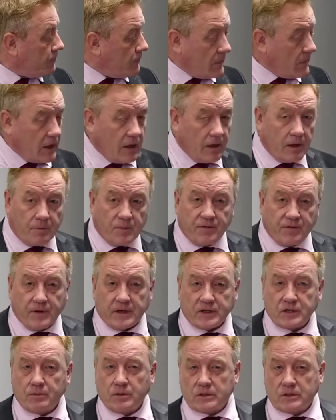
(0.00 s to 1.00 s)
And the
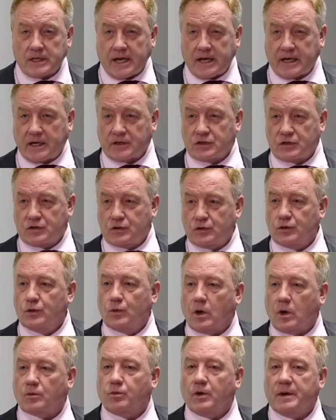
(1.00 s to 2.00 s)
professor will take us through
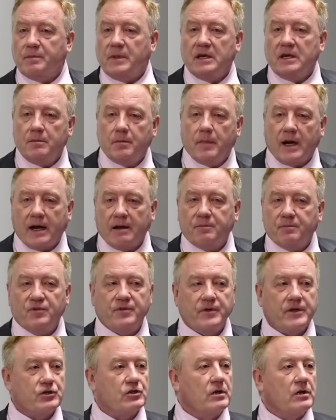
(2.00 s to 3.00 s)
what we mean by
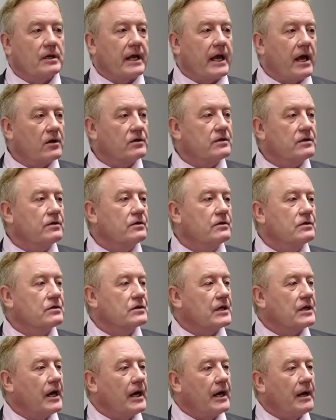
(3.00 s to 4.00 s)
professional accountant,
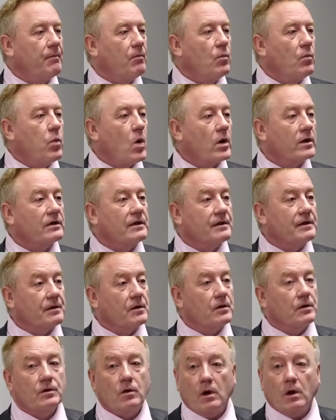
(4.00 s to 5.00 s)
what the
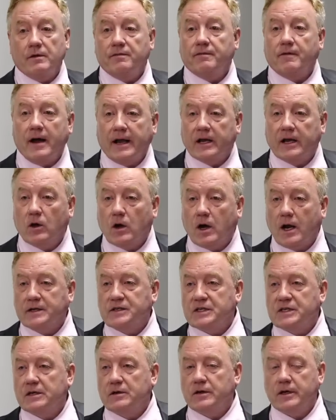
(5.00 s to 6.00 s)
qualifying
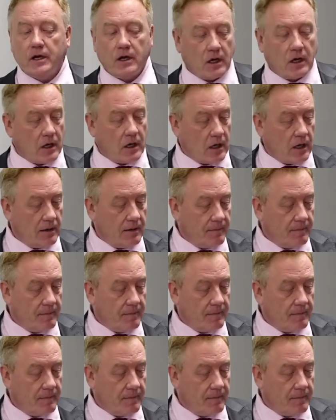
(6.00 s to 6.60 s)
criteria are,